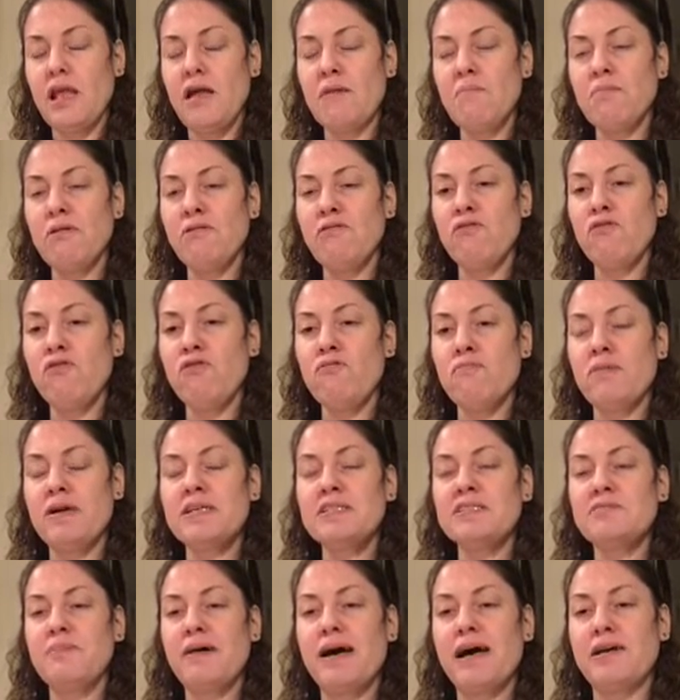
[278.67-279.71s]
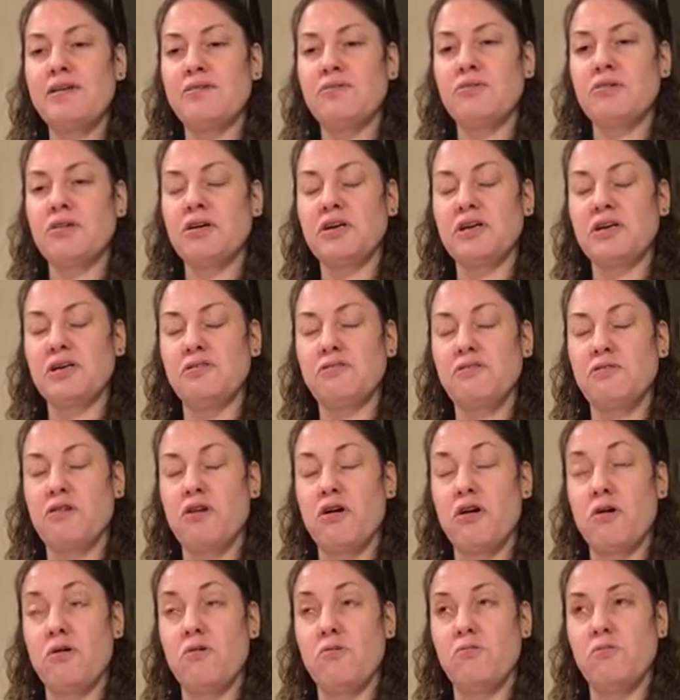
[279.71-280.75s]
before my spinal curve
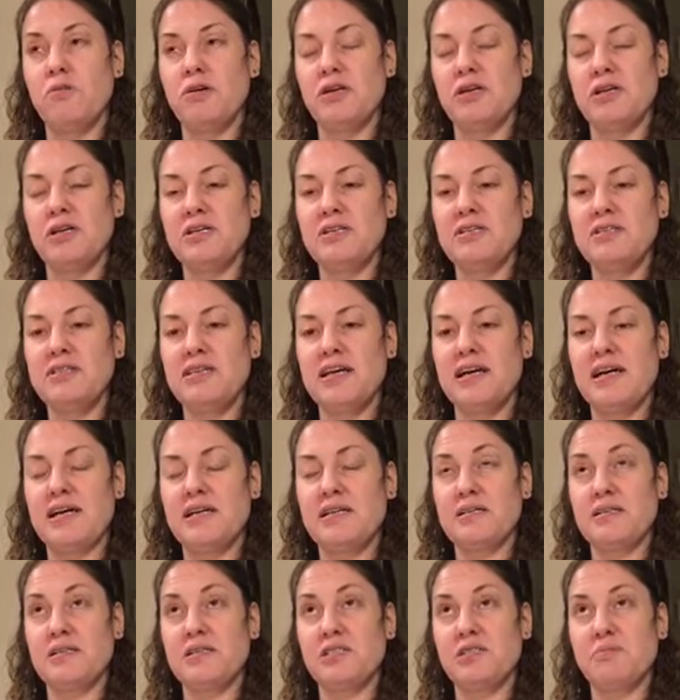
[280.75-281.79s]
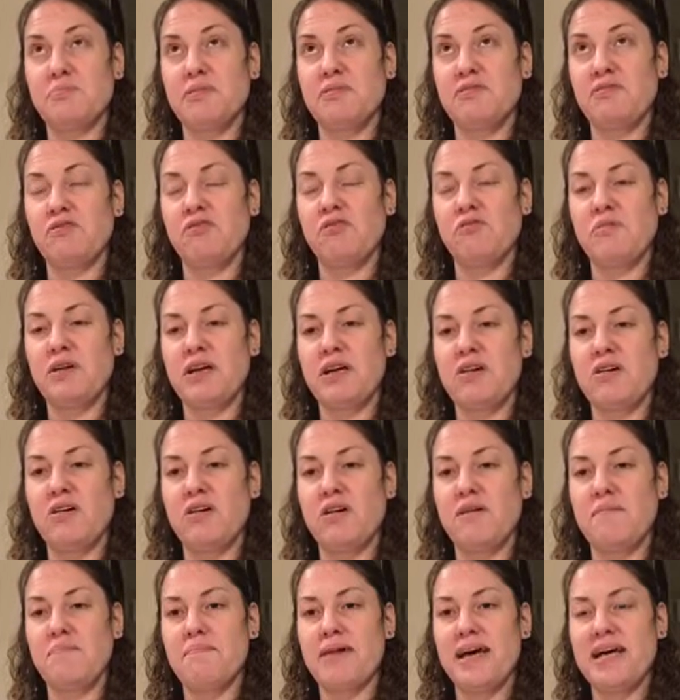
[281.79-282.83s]
got worse and before we got
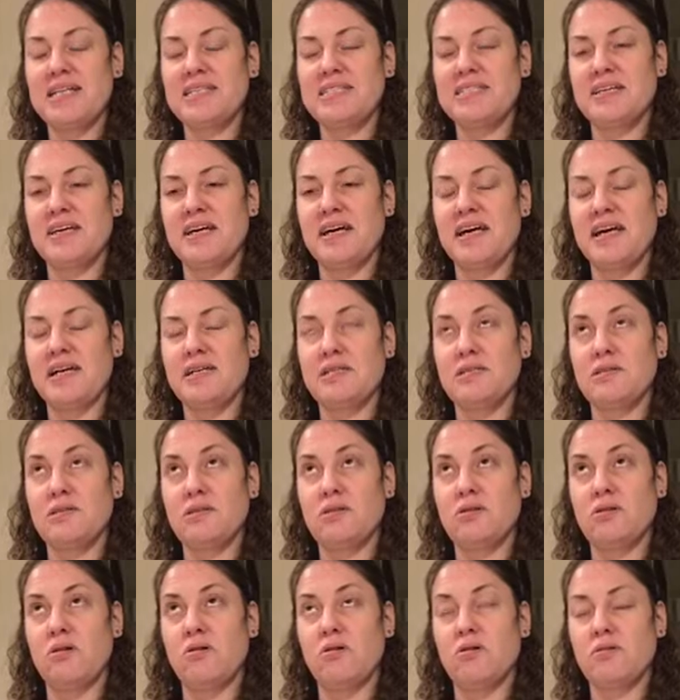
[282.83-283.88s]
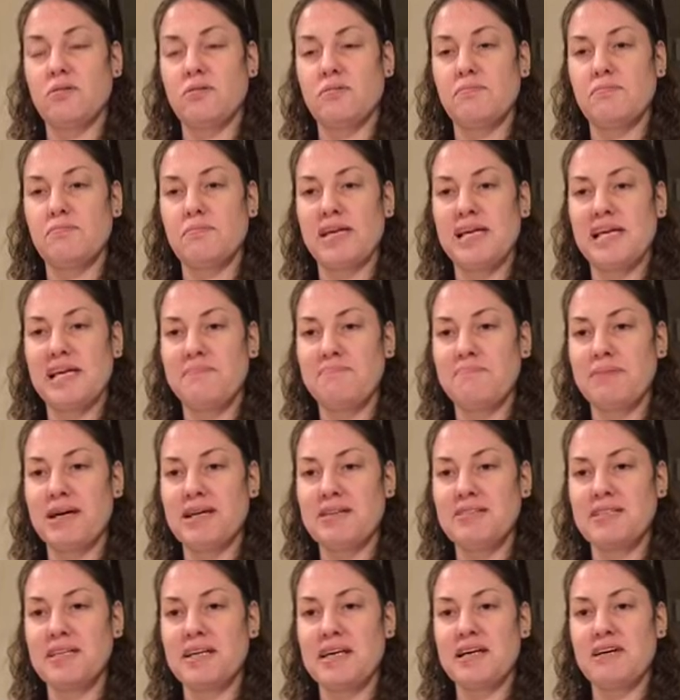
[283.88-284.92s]
a better handle on me
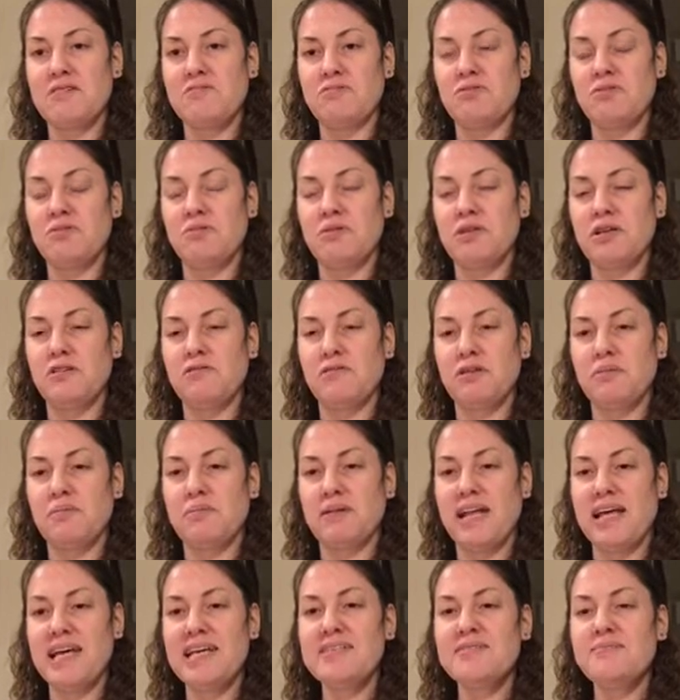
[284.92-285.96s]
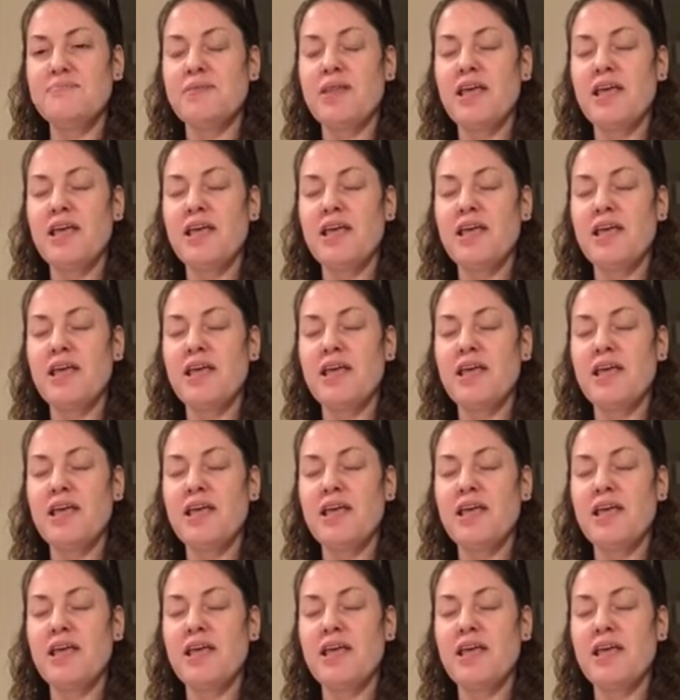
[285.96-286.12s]
passing out all over the place.